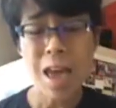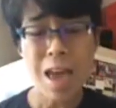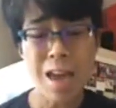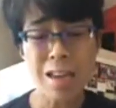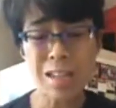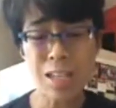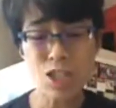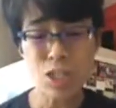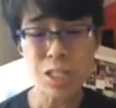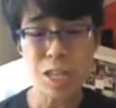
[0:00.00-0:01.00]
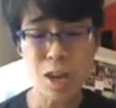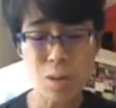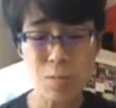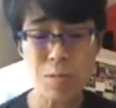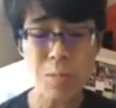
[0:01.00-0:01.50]
And it just
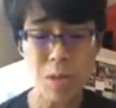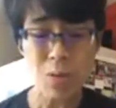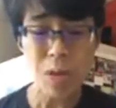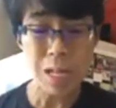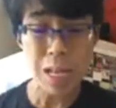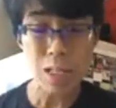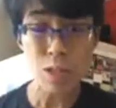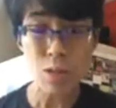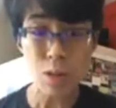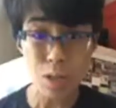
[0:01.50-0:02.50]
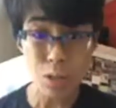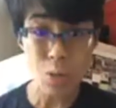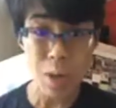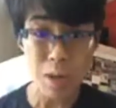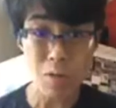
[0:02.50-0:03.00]
helped me realize that there is a
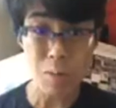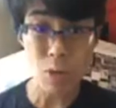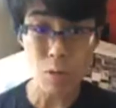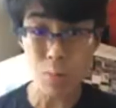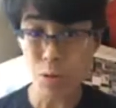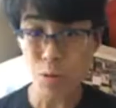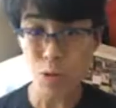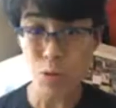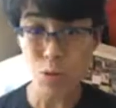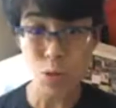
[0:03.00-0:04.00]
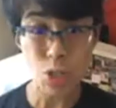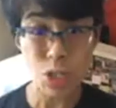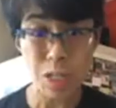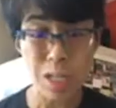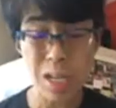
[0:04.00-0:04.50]
way for me to approach
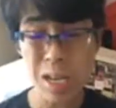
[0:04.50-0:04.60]
nutrition